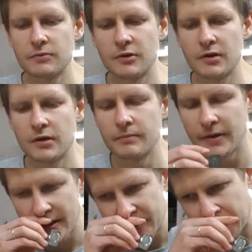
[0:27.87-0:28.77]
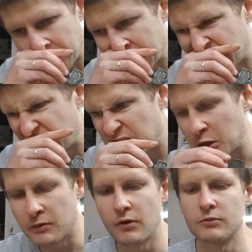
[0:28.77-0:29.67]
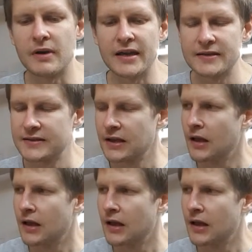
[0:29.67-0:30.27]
were based on the road bikes